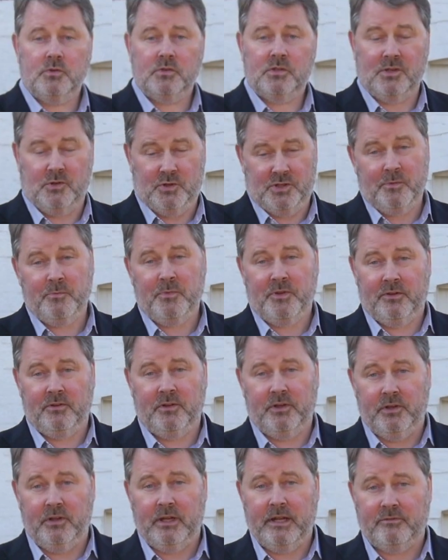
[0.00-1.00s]
So something
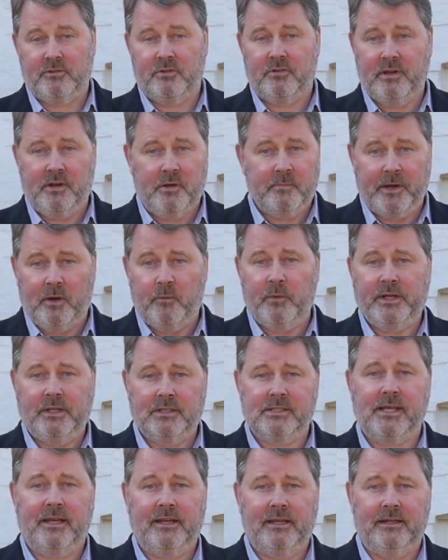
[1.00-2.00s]
that you'll have to think about when you're
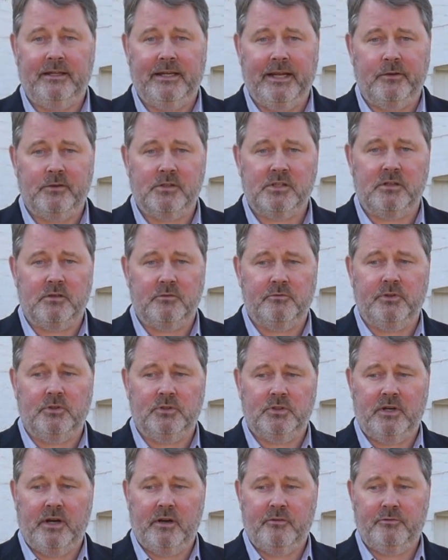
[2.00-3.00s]
taking an outside
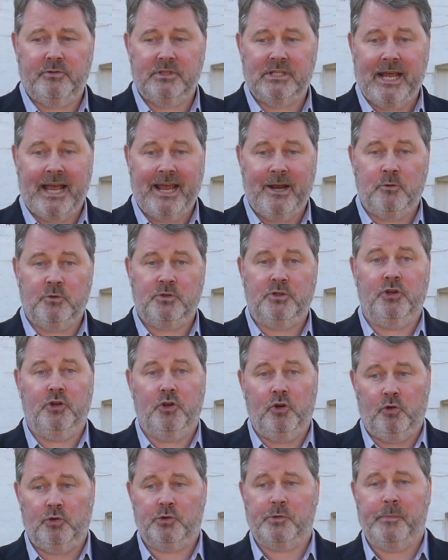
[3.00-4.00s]
photograph is how to
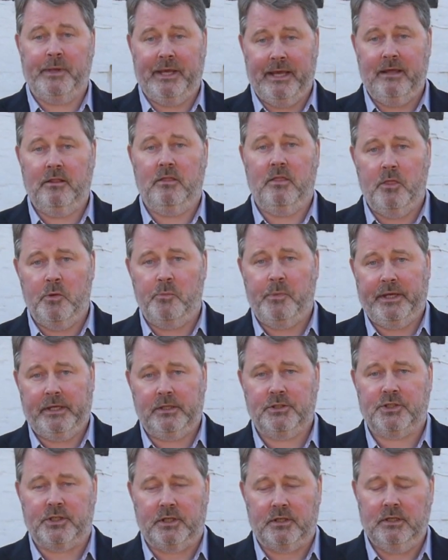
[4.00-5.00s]
not be in the
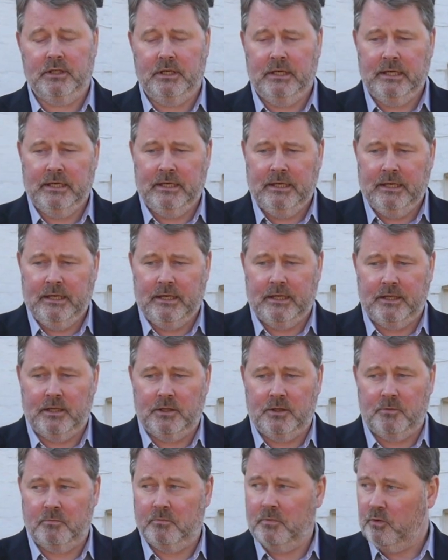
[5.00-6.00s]
picture.
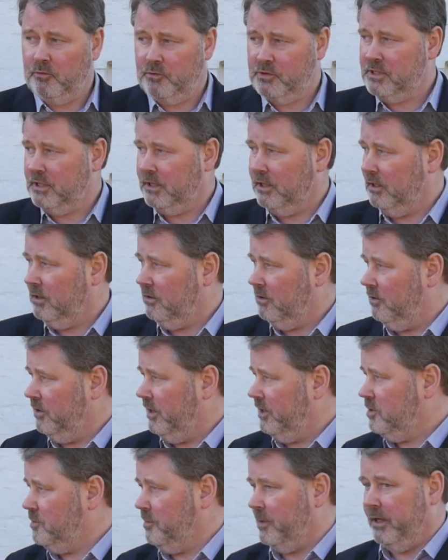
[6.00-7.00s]
Obviously you
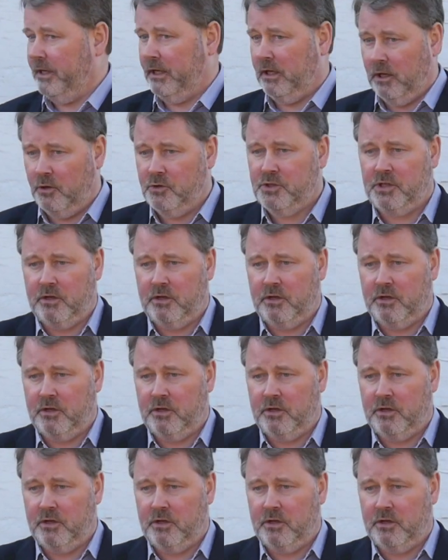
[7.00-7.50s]
need to be close